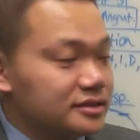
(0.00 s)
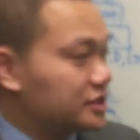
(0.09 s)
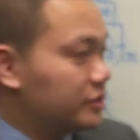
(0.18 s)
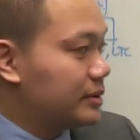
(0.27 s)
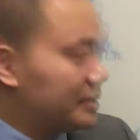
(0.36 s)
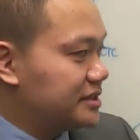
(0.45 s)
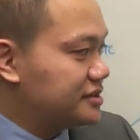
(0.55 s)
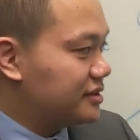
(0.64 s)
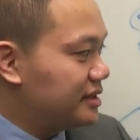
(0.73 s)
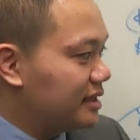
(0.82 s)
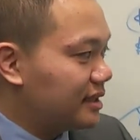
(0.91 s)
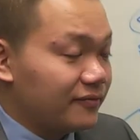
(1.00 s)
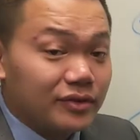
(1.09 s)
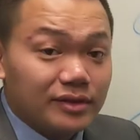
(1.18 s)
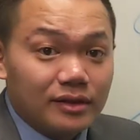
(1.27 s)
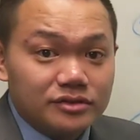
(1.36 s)
to replace your income
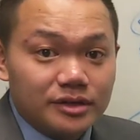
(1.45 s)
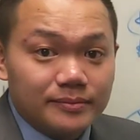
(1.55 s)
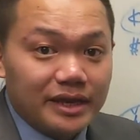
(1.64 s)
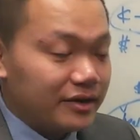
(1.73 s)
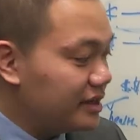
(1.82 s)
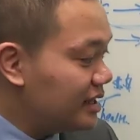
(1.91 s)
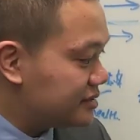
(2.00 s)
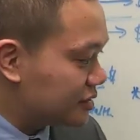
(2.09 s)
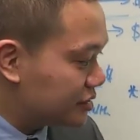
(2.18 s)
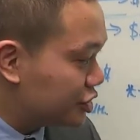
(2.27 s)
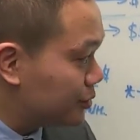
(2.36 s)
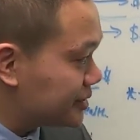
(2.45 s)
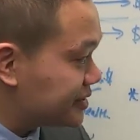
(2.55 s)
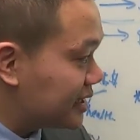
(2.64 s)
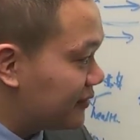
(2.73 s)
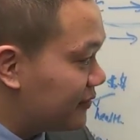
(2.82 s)
for long-term care needs. So
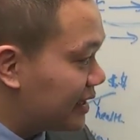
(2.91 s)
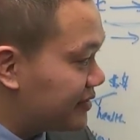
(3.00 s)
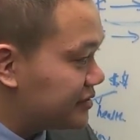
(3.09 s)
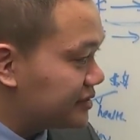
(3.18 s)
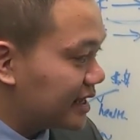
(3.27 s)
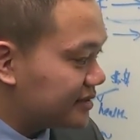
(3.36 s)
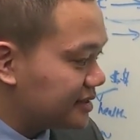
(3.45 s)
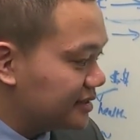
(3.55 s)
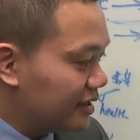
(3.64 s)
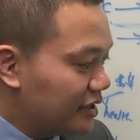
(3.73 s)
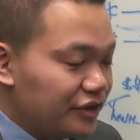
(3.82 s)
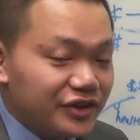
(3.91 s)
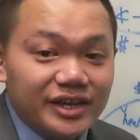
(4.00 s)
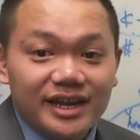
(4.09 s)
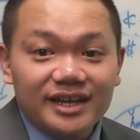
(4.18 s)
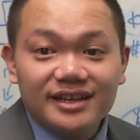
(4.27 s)
2% of $500,000, you're
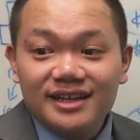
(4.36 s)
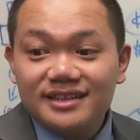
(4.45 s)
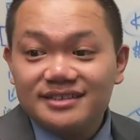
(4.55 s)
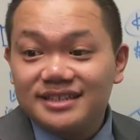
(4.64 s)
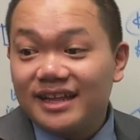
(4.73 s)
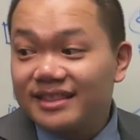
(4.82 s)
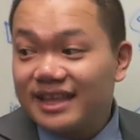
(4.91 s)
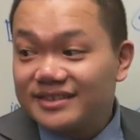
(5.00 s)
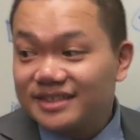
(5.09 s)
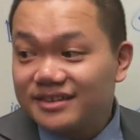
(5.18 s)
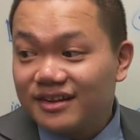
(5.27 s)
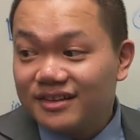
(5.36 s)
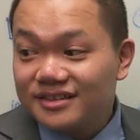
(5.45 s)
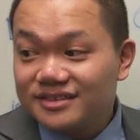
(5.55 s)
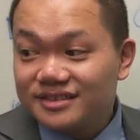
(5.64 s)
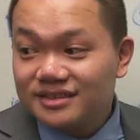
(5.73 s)
getting
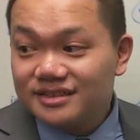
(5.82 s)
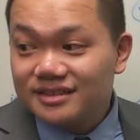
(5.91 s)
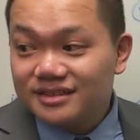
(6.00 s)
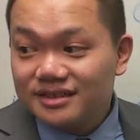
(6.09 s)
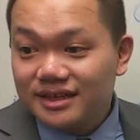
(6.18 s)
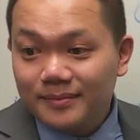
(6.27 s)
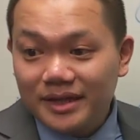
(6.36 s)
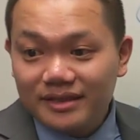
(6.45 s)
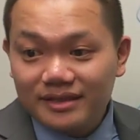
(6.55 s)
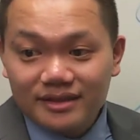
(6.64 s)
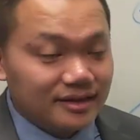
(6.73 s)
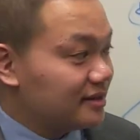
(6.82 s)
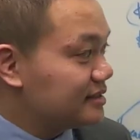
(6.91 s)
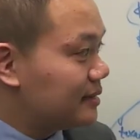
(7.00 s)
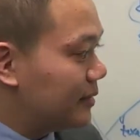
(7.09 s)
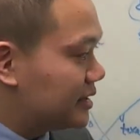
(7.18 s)
$10,000 a month.
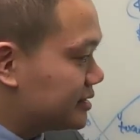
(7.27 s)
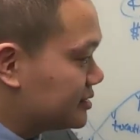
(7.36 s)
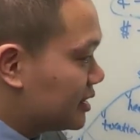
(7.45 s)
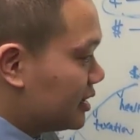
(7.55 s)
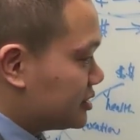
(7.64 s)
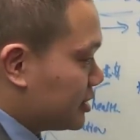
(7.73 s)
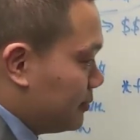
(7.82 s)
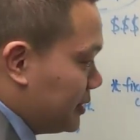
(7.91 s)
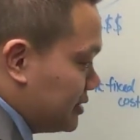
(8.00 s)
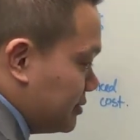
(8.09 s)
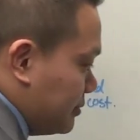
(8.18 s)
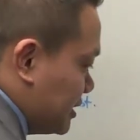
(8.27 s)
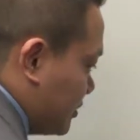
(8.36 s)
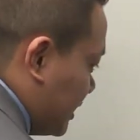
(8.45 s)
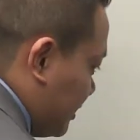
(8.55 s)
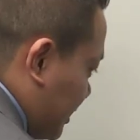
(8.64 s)
Does that make sense? So
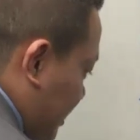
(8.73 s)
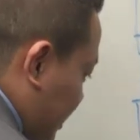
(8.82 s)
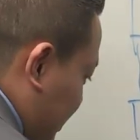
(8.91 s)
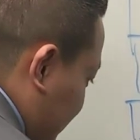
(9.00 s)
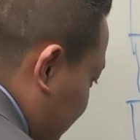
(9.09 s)
between the